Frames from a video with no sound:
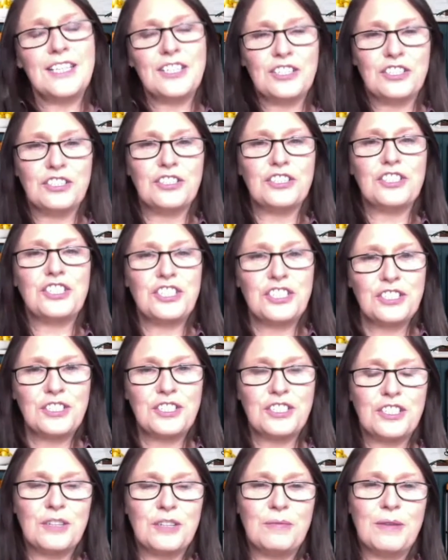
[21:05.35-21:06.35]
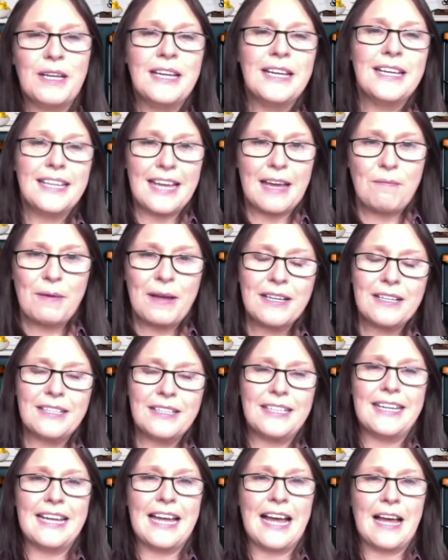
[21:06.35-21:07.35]
hook, shut up, get back
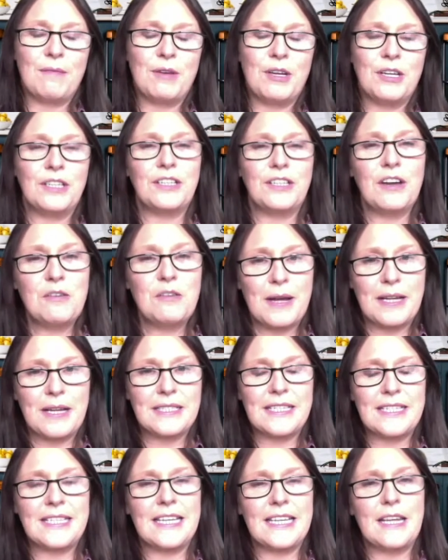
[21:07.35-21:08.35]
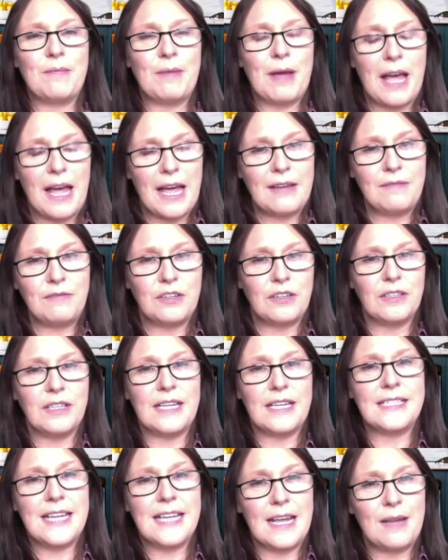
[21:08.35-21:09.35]
on your hammock, go back to sleep. I've got
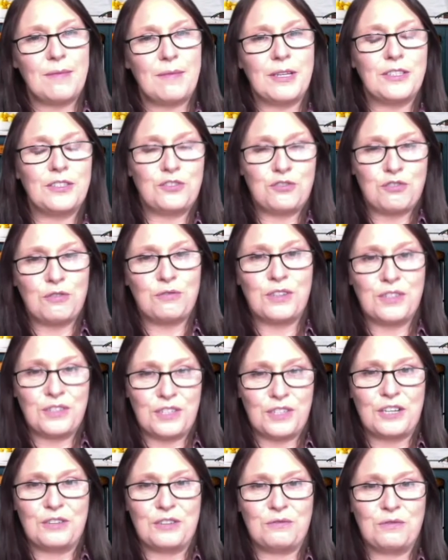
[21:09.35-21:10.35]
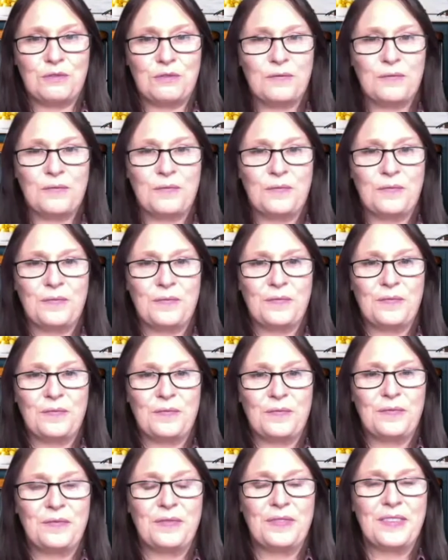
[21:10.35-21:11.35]
this, I'm in control, not you.
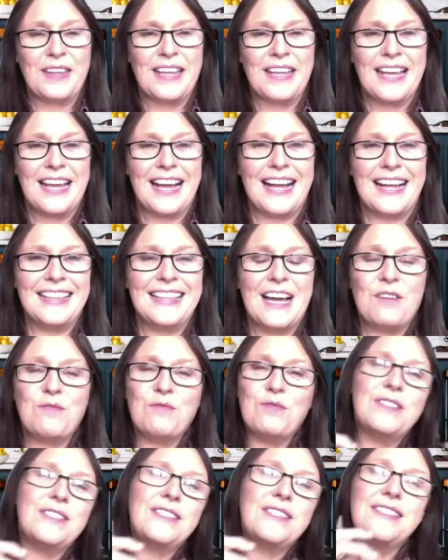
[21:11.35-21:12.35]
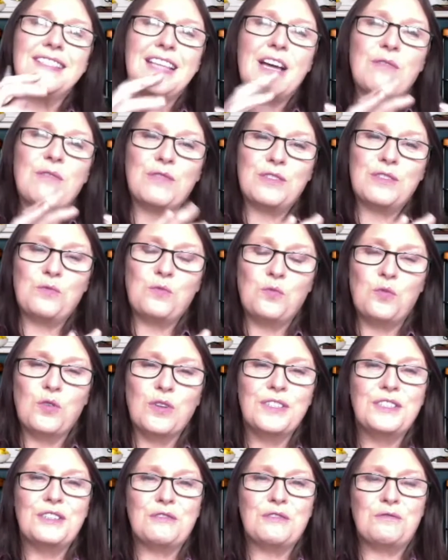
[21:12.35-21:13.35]
And that was
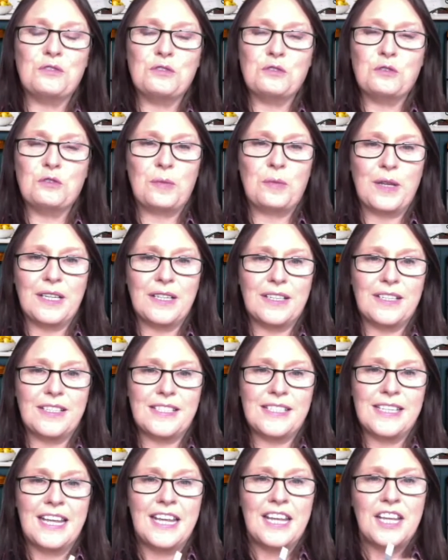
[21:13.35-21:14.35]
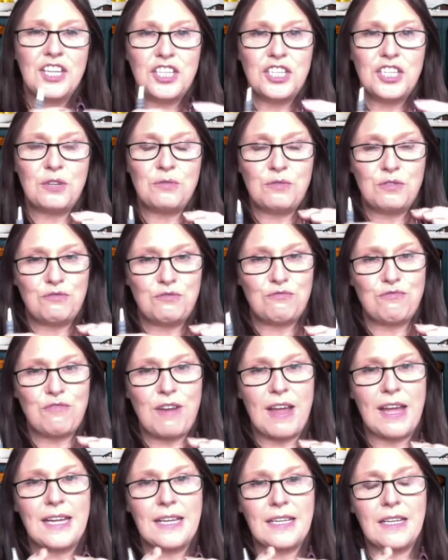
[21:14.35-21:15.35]
wonderful because she was
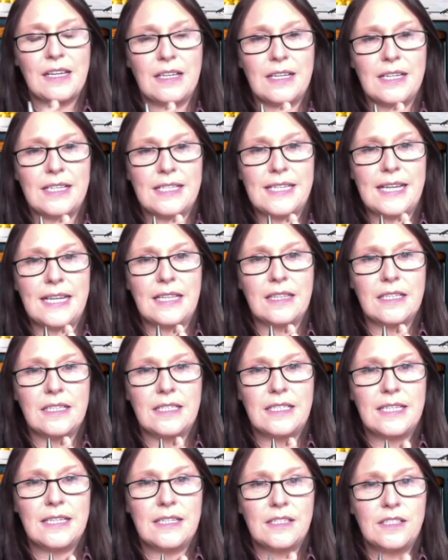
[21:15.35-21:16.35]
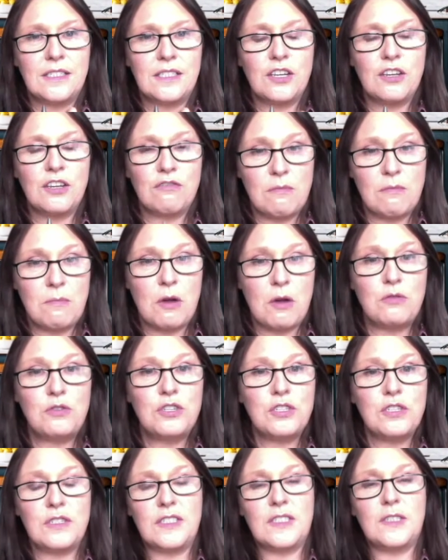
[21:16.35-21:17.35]
recognizing that it's her
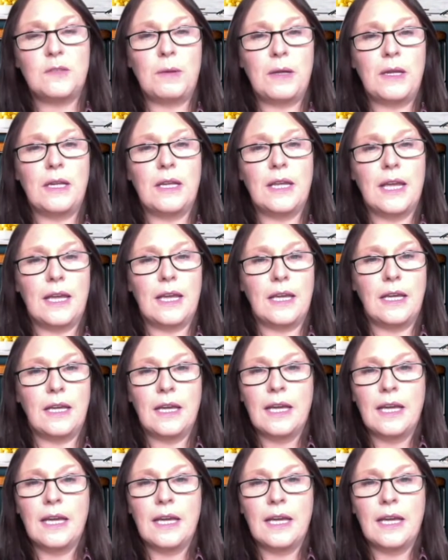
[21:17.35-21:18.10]
emotions speaking.